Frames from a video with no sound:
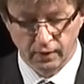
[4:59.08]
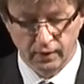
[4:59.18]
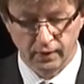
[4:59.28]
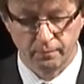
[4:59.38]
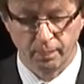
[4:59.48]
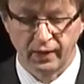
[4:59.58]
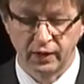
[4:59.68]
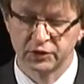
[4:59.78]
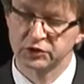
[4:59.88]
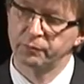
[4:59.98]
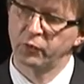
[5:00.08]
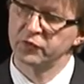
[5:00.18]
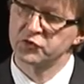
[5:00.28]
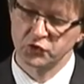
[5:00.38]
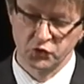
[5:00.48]
Um, and just to
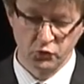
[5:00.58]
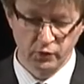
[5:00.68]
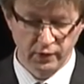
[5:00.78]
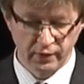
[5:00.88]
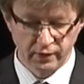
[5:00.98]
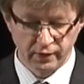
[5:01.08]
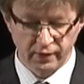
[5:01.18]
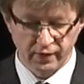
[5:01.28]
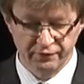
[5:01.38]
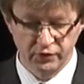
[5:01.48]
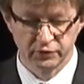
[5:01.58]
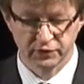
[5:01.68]
point to a few